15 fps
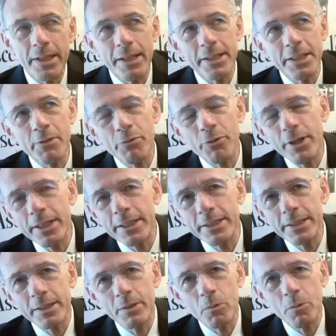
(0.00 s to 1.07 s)
are
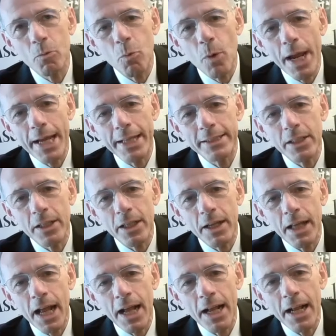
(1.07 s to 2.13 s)
different ways.
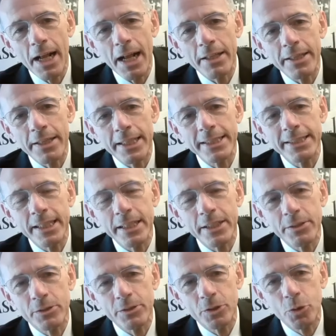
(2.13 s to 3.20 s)
These
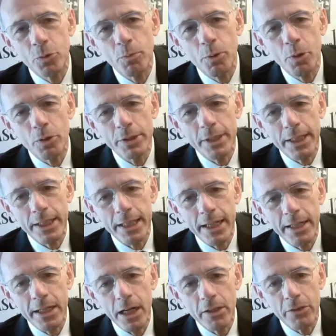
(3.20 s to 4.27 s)
are two books that are
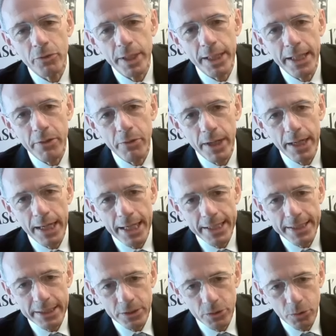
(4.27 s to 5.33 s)
not really
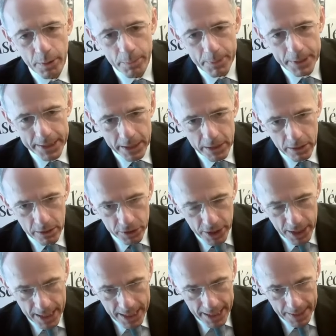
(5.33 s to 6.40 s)
related to a particular
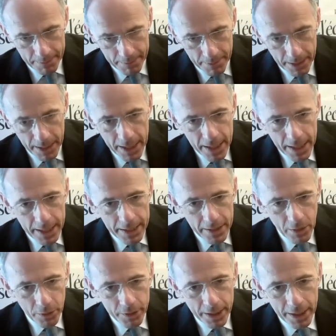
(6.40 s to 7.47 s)
time. You
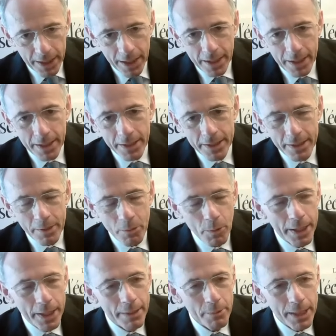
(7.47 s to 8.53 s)
know, there are, in a
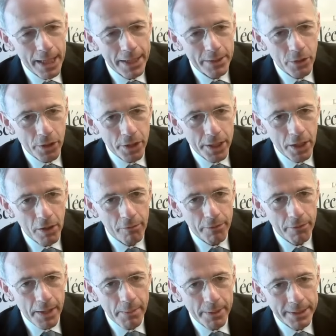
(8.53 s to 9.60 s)
way, we like to think of
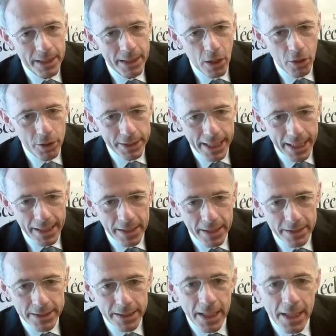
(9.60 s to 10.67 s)
them as long
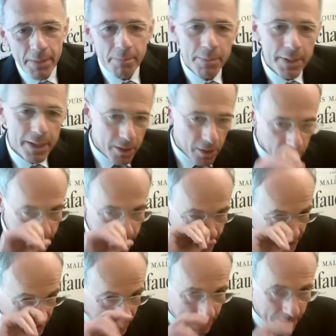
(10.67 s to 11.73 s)
sellers, because
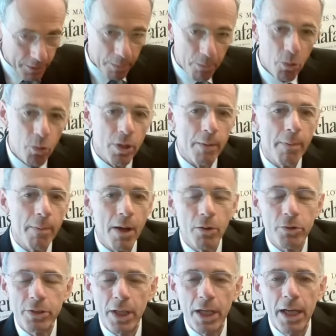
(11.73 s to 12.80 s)
the book
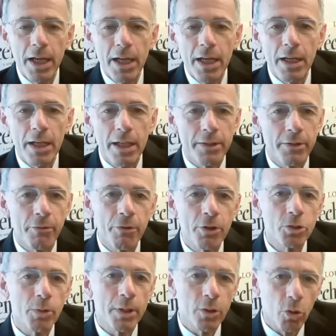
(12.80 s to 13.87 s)
about the
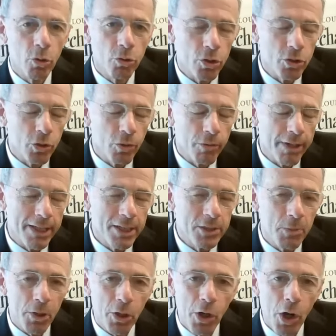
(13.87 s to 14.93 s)
first one, Contro il
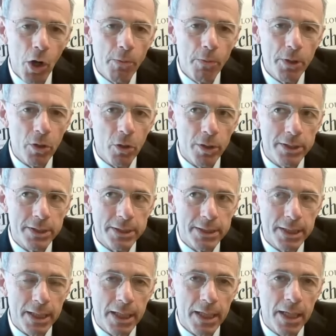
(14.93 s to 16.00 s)
Sovranismo Economico, it's
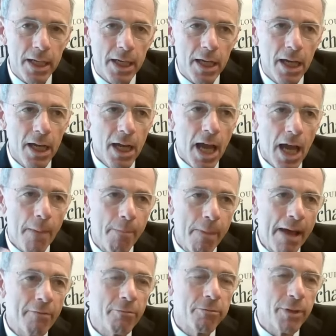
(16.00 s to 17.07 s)
a
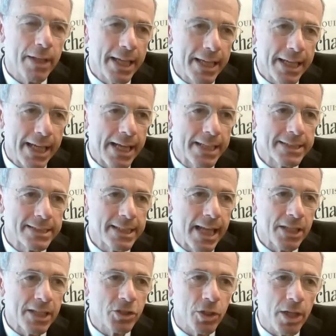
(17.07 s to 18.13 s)
pamphlet against
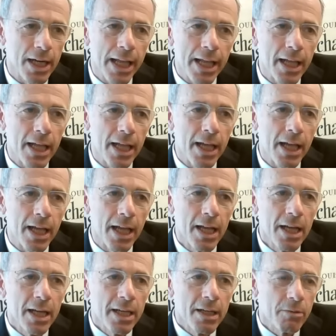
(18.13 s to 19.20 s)
national
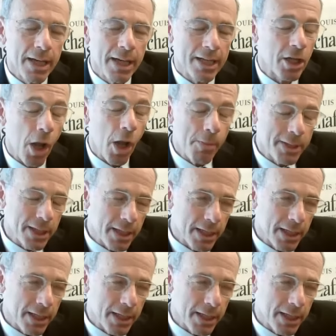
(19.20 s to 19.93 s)
economic